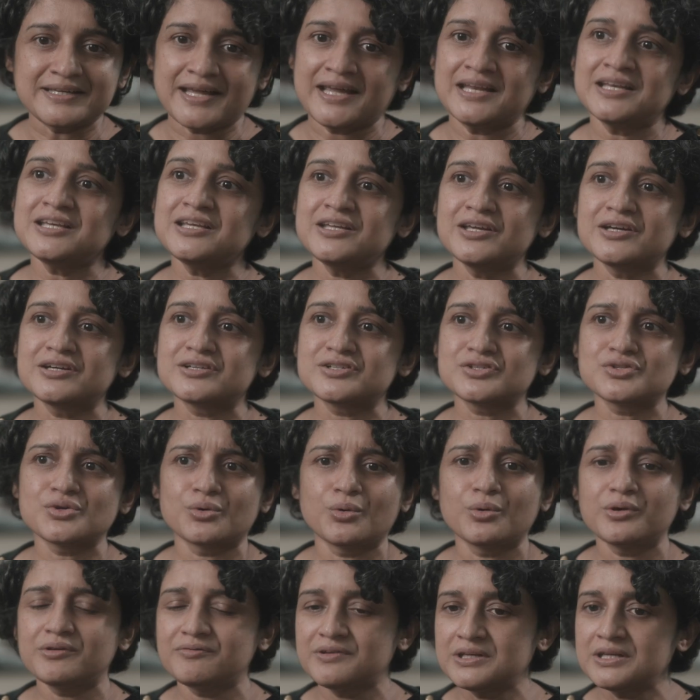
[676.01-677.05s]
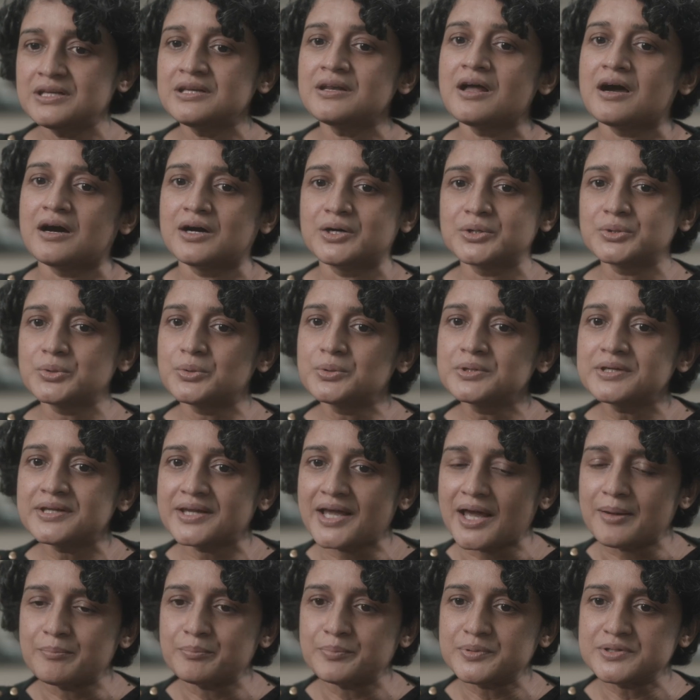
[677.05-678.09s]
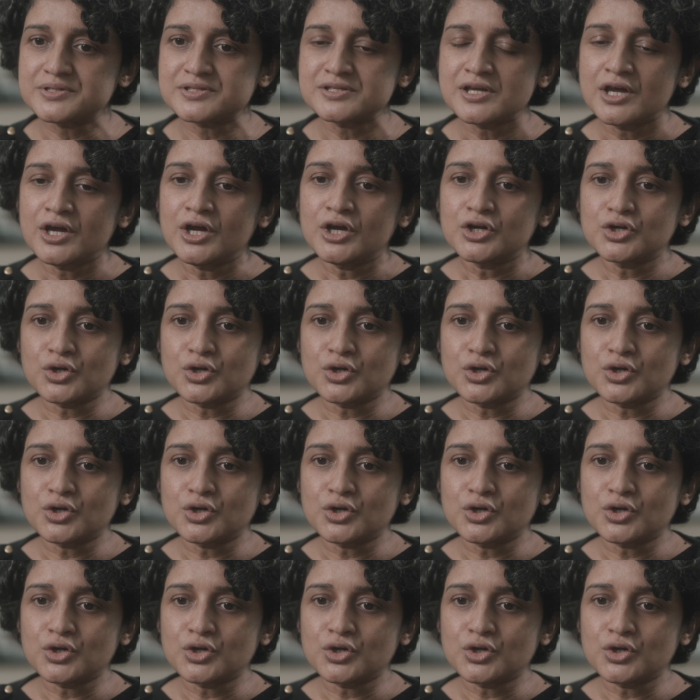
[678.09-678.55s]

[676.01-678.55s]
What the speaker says: 10 years ago, even in our own campus,